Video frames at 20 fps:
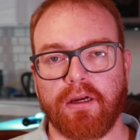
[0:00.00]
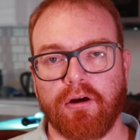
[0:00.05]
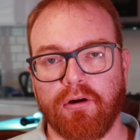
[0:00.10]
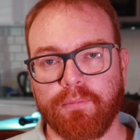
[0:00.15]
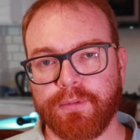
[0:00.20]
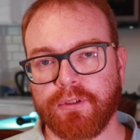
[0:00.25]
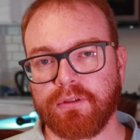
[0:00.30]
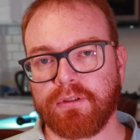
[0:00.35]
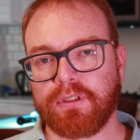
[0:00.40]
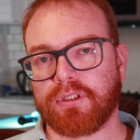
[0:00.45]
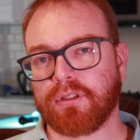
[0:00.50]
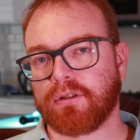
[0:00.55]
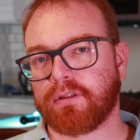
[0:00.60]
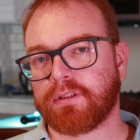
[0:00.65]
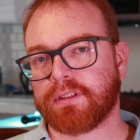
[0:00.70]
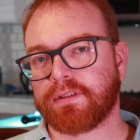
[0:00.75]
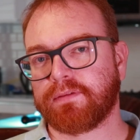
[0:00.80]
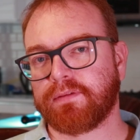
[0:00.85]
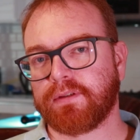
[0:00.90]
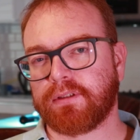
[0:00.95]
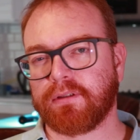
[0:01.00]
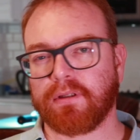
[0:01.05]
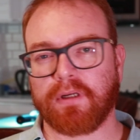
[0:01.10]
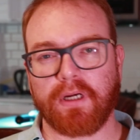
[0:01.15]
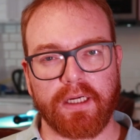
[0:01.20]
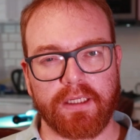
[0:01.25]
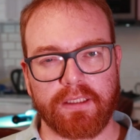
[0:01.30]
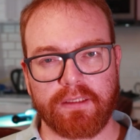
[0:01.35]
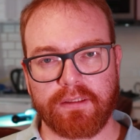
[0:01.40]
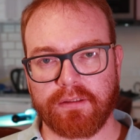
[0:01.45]
I hope you enjoyed this video.
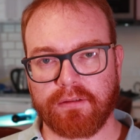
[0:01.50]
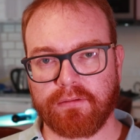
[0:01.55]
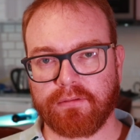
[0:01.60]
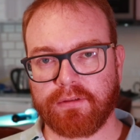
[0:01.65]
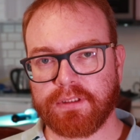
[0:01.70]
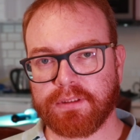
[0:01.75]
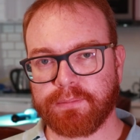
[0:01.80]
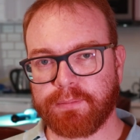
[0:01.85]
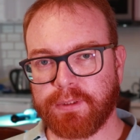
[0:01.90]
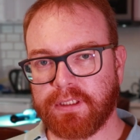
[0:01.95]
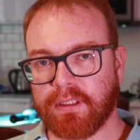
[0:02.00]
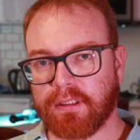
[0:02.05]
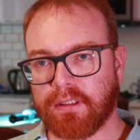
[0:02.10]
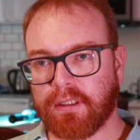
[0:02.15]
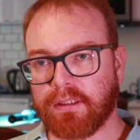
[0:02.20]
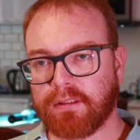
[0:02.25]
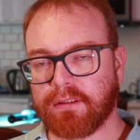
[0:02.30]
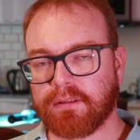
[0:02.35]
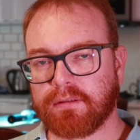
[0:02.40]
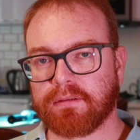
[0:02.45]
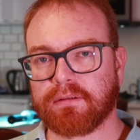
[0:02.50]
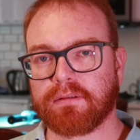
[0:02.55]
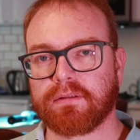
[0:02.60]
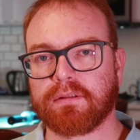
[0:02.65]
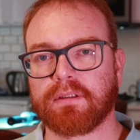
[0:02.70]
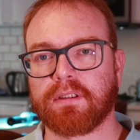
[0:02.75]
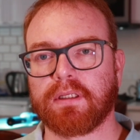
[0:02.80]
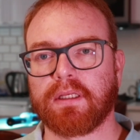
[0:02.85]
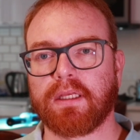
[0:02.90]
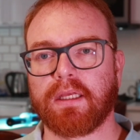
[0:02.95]
I know it's been a lot
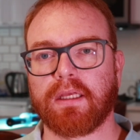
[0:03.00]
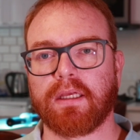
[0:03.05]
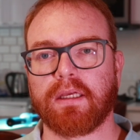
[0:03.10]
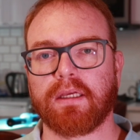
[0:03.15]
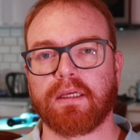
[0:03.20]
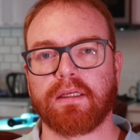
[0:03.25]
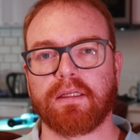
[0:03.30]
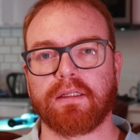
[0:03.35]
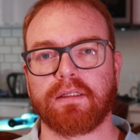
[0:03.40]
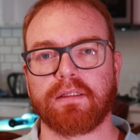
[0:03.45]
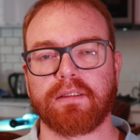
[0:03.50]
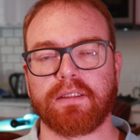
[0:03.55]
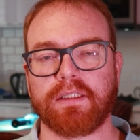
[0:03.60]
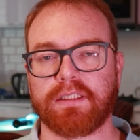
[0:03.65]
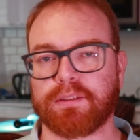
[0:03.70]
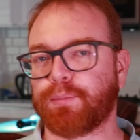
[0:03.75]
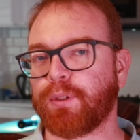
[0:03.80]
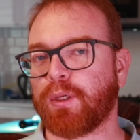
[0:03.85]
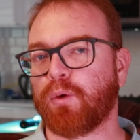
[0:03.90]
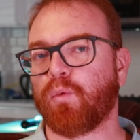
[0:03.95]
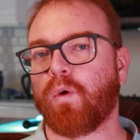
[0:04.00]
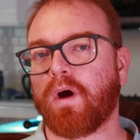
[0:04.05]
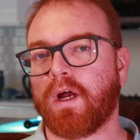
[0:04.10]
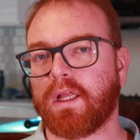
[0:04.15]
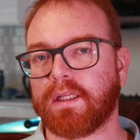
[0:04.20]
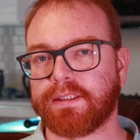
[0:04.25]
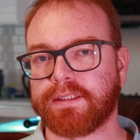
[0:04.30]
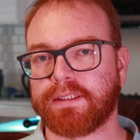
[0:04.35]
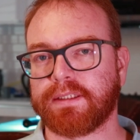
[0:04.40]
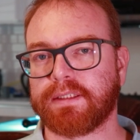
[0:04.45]
and it's been a
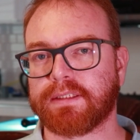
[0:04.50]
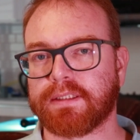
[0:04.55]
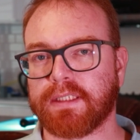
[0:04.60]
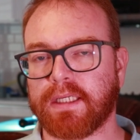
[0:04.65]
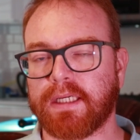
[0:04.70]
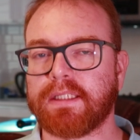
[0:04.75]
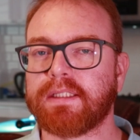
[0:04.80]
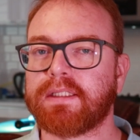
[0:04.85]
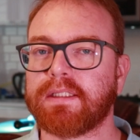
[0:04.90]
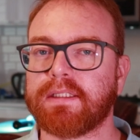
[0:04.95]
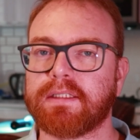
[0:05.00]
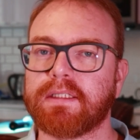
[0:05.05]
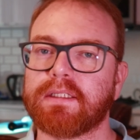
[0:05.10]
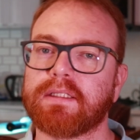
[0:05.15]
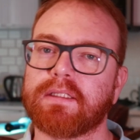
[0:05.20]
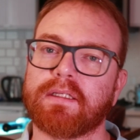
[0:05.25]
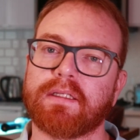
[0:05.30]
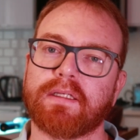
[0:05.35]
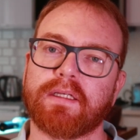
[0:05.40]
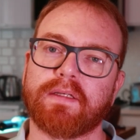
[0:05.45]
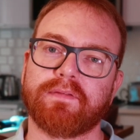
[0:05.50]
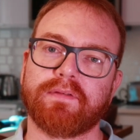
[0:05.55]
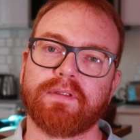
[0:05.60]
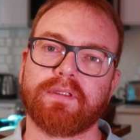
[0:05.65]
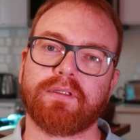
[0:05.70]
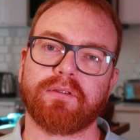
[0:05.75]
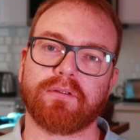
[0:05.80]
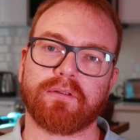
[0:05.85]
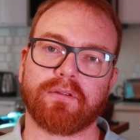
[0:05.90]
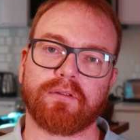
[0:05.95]
while since I did an, a
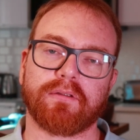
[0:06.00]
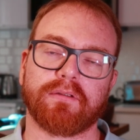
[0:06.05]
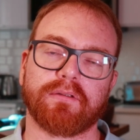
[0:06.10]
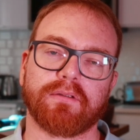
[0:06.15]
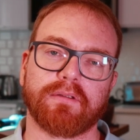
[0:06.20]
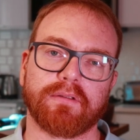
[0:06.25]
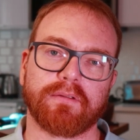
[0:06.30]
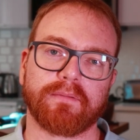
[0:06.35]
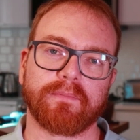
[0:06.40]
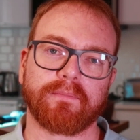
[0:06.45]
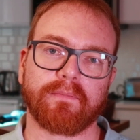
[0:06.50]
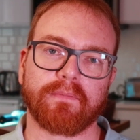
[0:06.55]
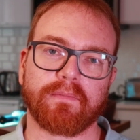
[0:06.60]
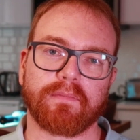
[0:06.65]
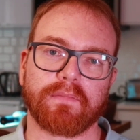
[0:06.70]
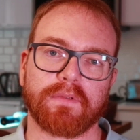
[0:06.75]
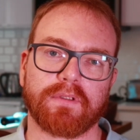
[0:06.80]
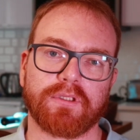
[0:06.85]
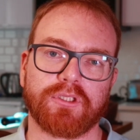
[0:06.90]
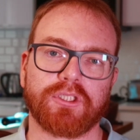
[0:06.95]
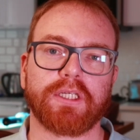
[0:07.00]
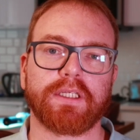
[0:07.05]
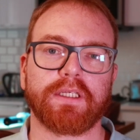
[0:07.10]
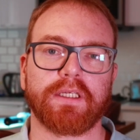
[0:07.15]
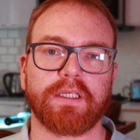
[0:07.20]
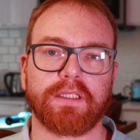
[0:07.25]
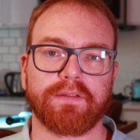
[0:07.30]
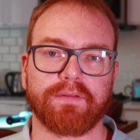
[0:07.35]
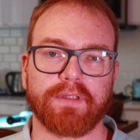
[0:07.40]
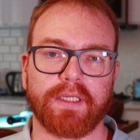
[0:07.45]
video on
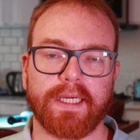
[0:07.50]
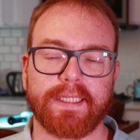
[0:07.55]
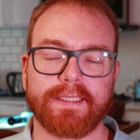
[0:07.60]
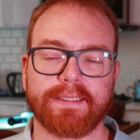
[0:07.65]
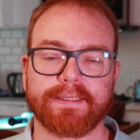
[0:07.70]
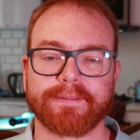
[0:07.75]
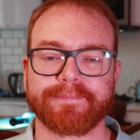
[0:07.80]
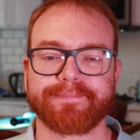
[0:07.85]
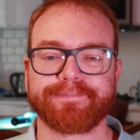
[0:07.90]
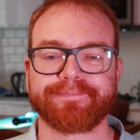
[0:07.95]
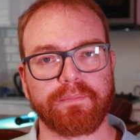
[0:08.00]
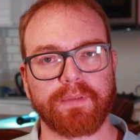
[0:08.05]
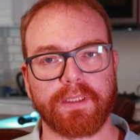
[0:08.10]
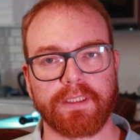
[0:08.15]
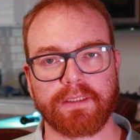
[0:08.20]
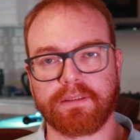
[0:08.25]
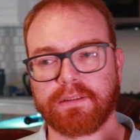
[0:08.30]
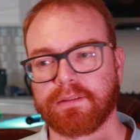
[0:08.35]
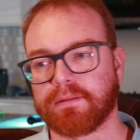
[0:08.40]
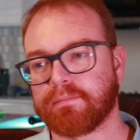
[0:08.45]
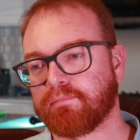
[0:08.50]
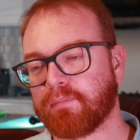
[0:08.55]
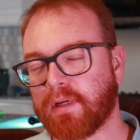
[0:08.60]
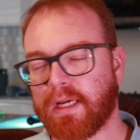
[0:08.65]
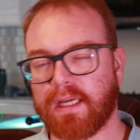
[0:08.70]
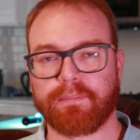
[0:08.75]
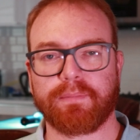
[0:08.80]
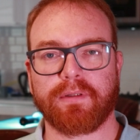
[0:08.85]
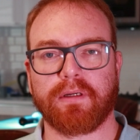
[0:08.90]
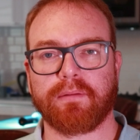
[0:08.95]
generative AIs, but
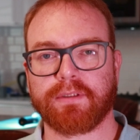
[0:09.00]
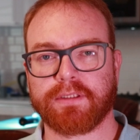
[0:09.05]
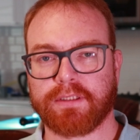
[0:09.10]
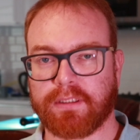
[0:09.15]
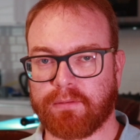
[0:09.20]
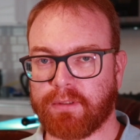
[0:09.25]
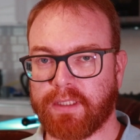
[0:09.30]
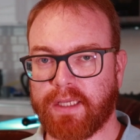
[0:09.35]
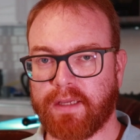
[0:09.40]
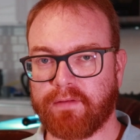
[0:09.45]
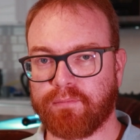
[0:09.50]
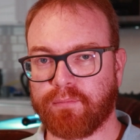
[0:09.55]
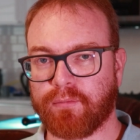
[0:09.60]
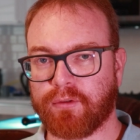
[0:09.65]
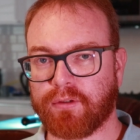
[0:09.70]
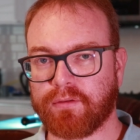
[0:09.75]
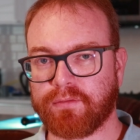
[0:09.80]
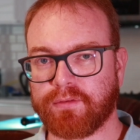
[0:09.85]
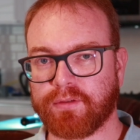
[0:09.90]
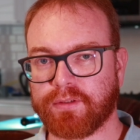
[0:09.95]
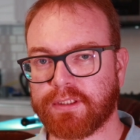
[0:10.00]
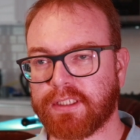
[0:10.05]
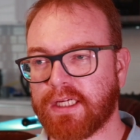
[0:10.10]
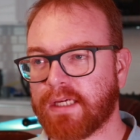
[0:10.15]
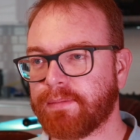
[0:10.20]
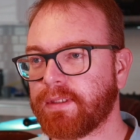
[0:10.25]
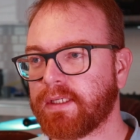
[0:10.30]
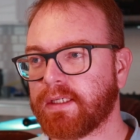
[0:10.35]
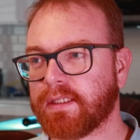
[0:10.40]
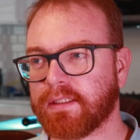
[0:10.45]
I promise I will have more of those
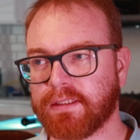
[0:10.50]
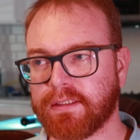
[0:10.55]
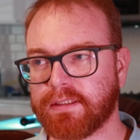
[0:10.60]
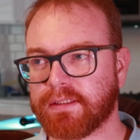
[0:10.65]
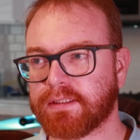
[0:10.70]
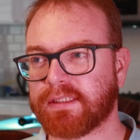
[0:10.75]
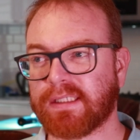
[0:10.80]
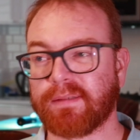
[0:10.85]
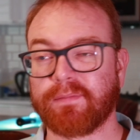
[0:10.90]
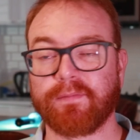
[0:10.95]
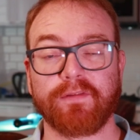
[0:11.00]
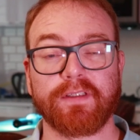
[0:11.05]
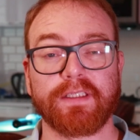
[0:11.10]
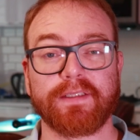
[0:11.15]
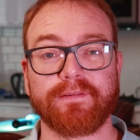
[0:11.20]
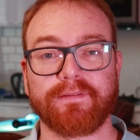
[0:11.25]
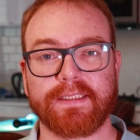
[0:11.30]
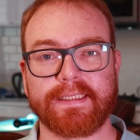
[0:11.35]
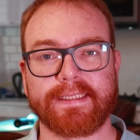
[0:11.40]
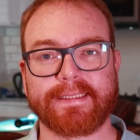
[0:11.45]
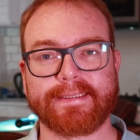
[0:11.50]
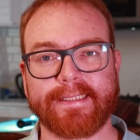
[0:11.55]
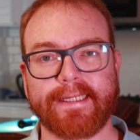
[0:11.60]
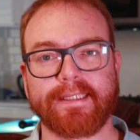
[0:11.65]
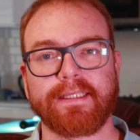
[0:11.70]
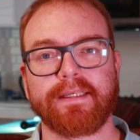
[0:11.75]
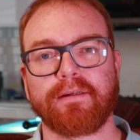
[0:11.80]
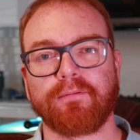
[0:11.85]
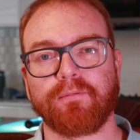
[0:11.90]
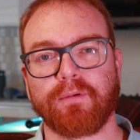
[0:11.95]
coming and there's some very, very
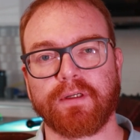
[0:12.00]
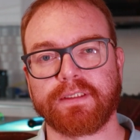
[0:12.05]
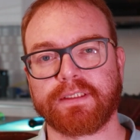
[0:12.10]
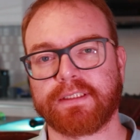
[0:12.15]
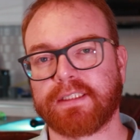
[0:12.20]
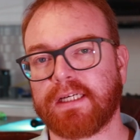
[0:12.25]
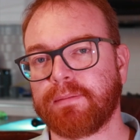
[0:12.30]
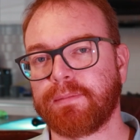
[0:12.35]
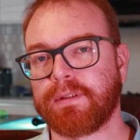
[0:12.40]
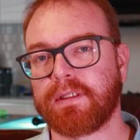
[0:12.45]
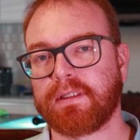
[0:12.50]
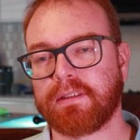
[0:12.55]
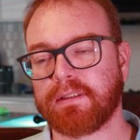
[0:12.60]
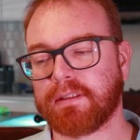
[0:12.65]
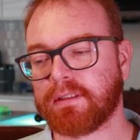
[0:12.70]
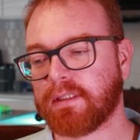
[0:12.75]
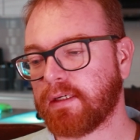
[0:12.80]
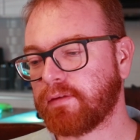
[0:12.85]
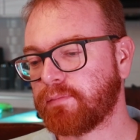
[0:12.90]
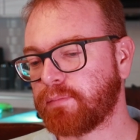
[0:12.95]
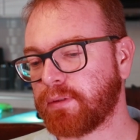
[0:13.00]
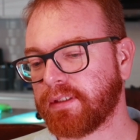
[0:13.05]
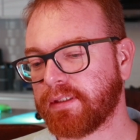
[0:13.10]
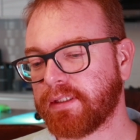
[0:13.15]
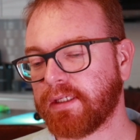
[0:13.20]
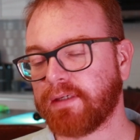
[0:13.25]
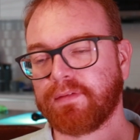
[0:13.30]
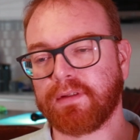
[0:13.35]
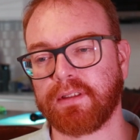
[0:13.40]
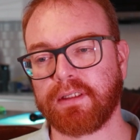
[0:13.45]
exciting ones coming. I've been
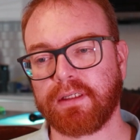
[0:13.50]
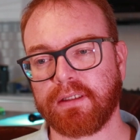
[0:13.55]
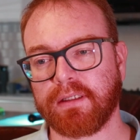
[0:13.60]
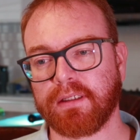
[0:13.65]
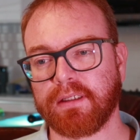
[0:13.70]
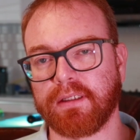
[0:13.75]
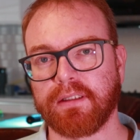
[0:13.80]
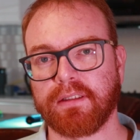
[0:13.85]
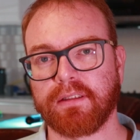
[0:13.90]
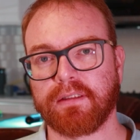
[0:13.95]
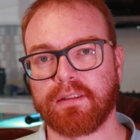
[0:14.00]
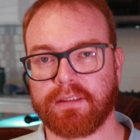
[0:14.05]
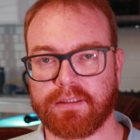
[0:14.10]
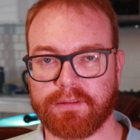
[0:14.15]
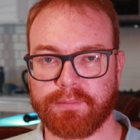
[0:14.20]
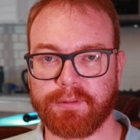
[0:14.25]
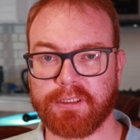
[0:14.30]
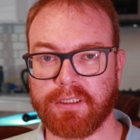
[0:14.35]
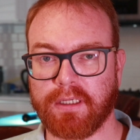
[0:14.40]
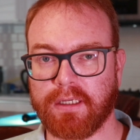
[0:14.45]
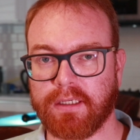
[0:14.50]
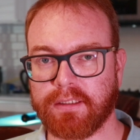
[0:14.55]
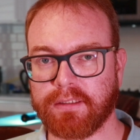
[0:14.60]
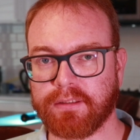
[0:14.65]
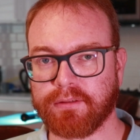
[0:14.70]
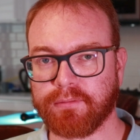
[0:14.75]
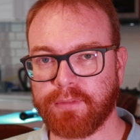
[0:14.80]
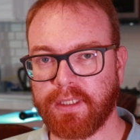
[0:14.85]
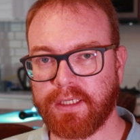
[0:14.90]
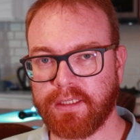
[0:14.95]
traveling and it's been
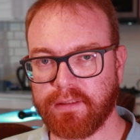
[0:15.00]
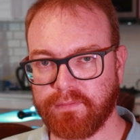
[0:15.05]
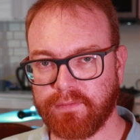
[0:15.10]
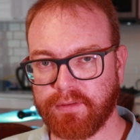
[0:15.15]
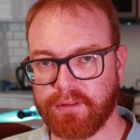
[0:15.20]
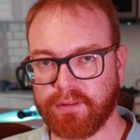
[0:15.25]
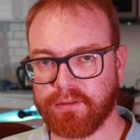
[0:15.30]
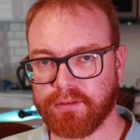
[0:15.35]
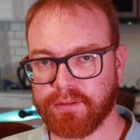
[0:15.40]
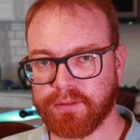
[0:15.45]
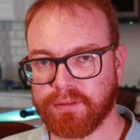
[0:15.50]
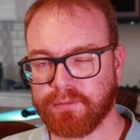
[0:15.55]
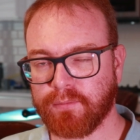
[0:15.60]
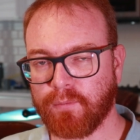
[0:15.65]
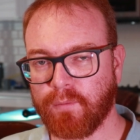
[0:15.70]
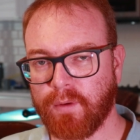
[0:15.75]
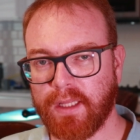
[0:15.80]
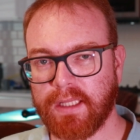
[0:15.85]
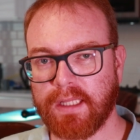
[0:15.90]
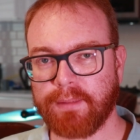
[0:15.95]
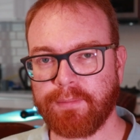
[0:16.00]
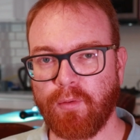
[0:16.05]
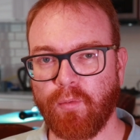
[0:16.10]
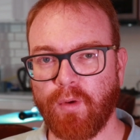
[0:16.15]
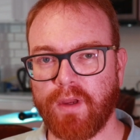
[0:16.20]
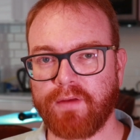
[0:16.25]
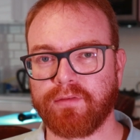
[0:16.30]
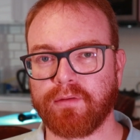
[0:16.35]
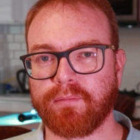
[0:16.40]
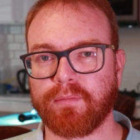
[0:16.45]
hard to making videos while I'm
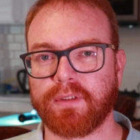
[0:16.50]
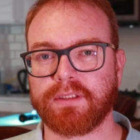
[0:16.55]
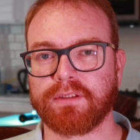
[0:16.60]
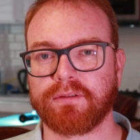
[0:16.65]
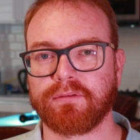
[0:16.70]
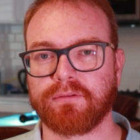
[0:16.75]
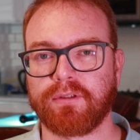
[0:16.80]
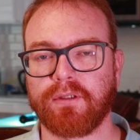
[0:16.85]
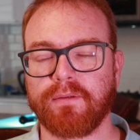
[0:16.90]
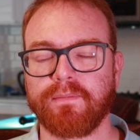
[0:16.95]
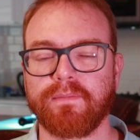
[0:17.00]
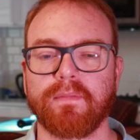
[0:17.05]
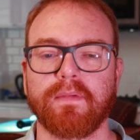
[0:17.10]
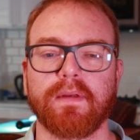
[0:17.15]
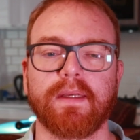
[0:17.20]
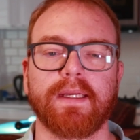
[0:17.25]
away from my studio.